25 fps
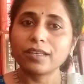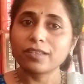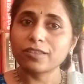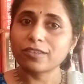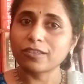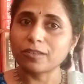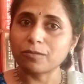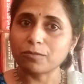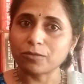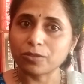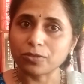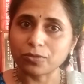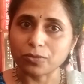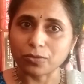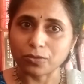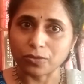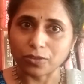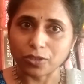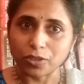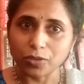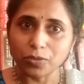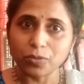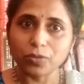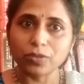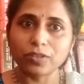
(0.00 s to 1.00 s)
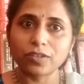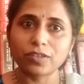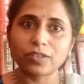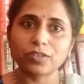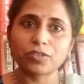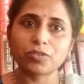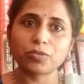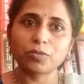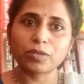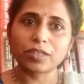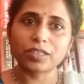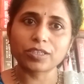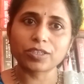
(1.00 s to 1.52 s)
someone who knew the
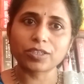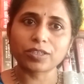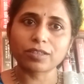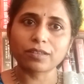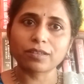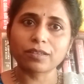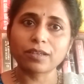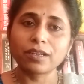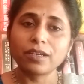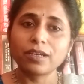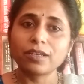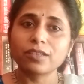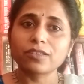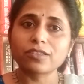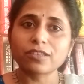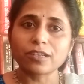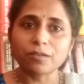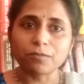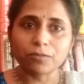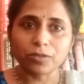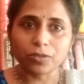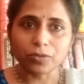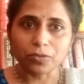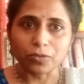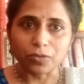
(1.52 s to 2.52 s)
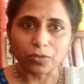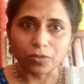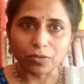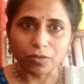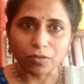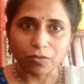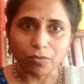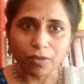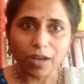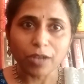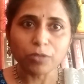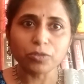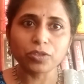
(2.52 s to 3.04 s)
situation, someone who
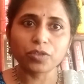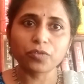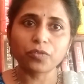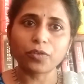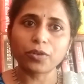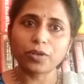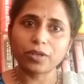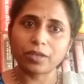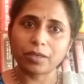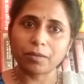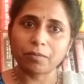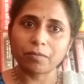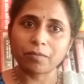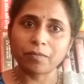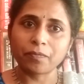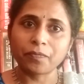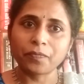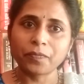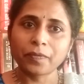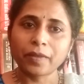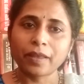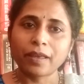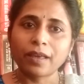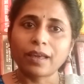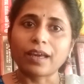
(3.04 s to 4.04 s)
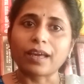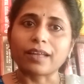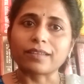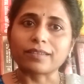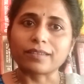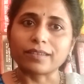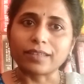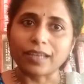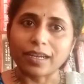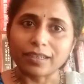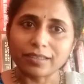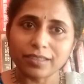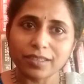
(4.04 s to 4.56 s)
could vouch for him.
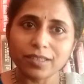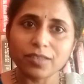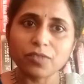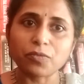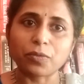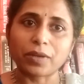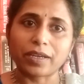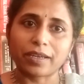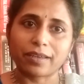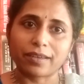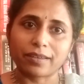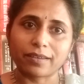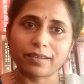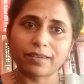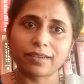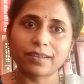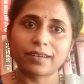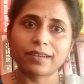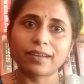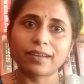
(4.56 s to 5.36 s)
And that is where,